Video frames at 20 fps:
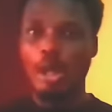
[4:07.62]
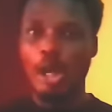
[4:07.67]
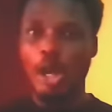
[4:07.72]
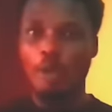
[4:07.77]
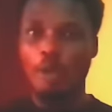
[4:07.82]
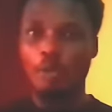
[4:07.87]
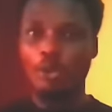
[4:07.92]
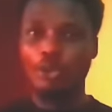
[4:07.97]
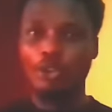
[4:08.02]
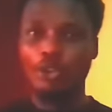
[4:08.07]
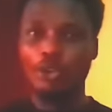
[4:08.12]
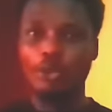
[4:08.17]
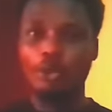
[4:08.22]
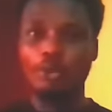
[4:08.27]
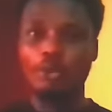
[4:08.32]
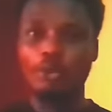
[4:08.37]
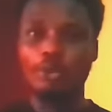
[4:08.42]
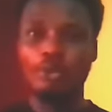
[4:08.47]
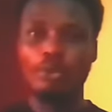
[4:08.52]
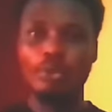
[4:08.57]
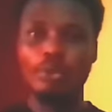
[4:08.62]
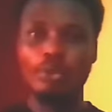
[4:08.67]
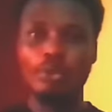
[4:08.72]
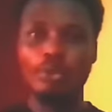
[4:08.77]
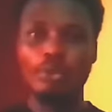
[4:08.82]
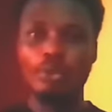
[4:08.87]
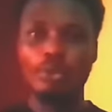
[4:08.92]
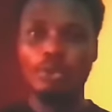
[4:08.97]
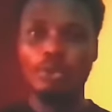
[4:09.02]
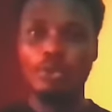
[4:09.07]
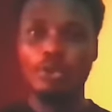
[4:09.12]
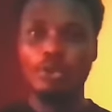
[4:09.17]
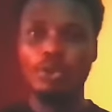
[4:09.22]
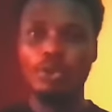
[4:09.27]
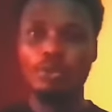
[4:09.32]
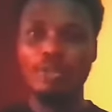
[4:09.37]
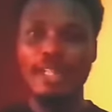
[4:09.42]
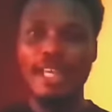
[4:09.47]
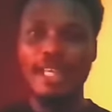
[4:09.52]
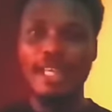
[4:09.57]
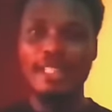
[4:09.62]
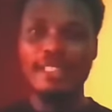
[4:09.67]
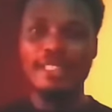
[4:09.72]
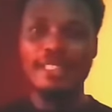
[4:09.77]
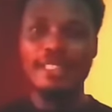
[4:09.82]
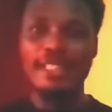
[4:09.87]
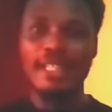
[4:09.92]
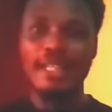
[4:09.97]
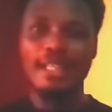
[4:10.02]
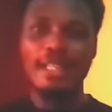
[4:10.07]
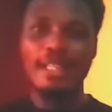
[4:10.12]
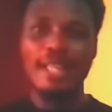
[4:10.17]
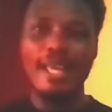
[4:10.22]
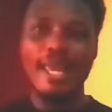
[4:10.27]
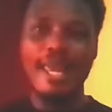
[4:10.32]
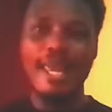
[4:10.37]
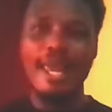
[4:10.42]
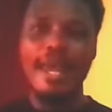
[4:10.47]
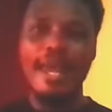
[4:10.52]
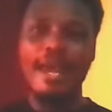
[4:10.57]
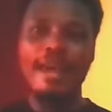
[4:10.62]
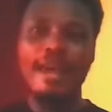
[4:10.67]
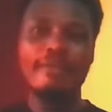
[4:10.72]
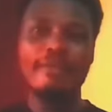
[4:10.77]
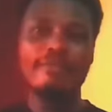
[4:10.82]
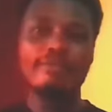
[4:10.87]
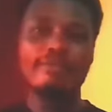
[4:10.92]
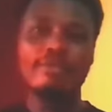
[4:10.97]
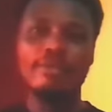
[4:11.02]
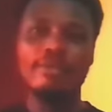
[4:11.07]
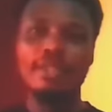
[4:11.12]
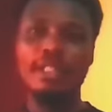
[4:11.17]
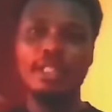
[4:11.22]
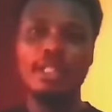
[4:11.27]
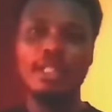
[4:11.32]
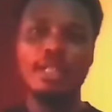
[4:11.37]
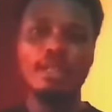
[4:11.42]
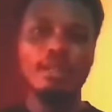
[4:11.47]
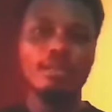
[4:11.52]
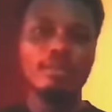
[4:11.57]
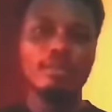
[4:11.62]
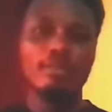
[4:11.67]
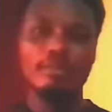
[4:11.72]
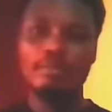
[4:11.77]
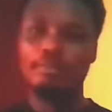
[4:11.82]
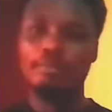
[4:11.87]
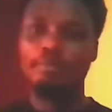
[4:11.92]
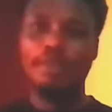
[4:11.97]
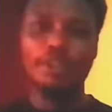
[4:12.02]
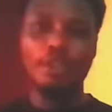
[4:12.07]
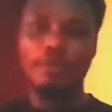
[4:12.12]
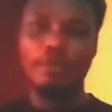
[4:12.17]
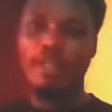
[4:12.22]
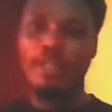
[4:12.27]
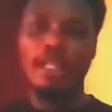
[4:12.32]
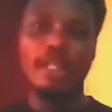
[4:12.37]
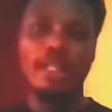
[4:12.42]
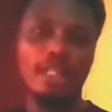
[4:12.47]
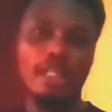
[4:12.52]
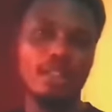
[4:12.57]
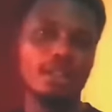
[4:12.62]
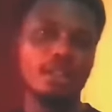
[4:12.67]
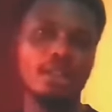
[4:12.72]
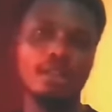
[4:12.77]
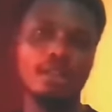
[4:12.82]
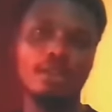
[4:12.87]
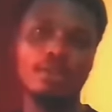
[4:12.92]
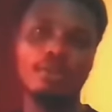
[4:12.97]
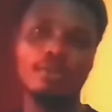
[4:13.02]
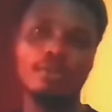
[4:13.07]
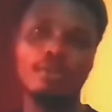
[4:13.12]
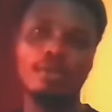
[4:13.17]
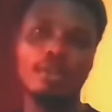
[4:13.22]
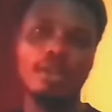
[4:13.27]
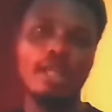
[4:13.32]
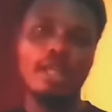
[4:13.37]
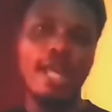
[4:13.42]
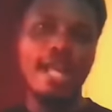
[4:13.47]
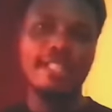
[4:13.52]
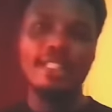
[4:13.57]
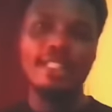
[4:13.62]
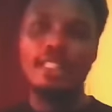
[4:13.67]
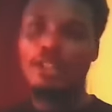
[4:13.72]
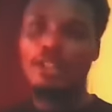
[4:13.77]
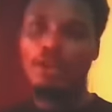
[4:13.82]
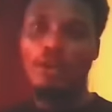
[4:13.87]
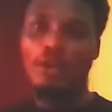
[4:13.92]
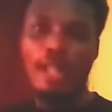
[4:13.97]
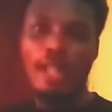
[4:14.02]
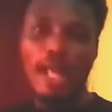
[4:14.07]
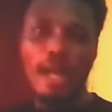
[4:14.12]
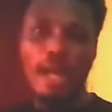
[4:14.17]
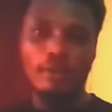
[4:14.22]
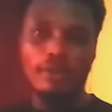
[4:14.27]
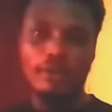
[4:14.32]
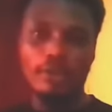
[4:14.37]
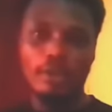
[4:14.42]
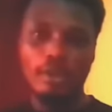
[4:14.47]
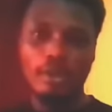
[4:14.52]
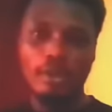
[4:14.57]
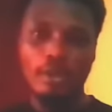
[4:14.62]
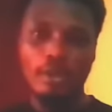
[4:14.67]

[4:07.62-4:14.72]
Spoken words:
I want you to exhale every bit of air that is in you. Exhale it all out.